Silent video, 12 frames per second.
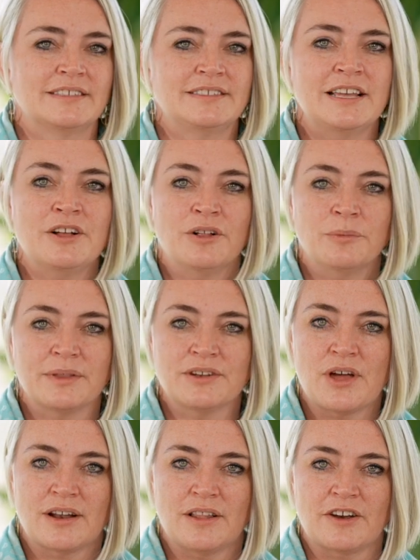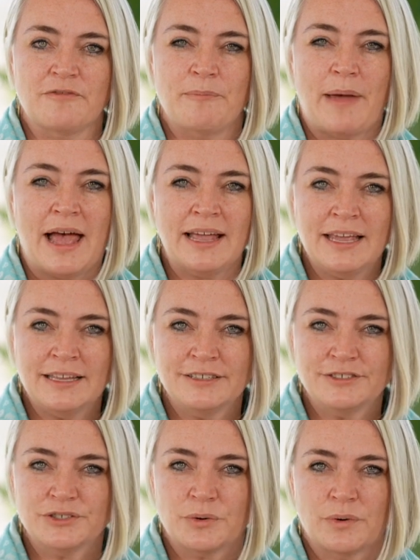single with not a lot of
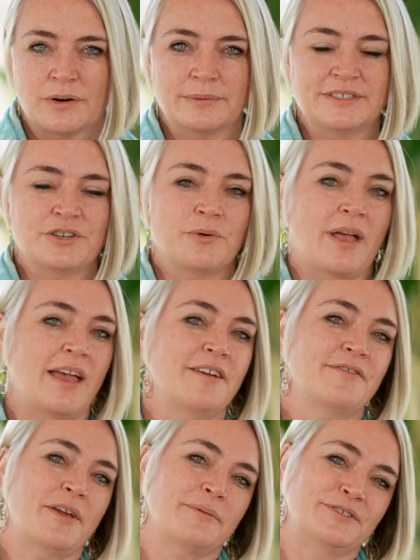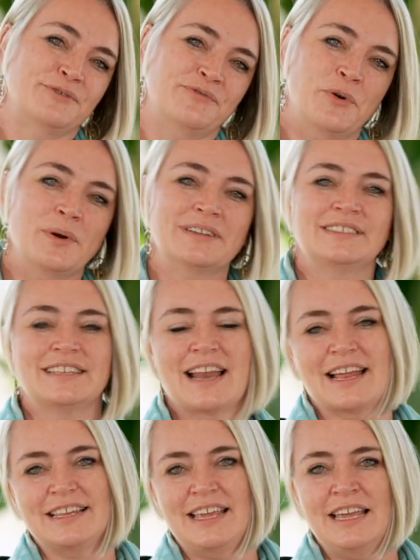baggage, or was it okay if they were divorced and
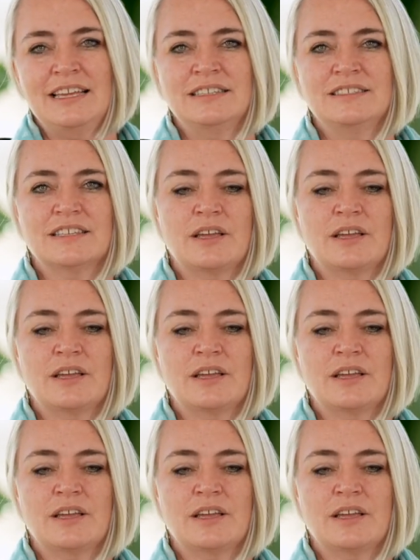had kids?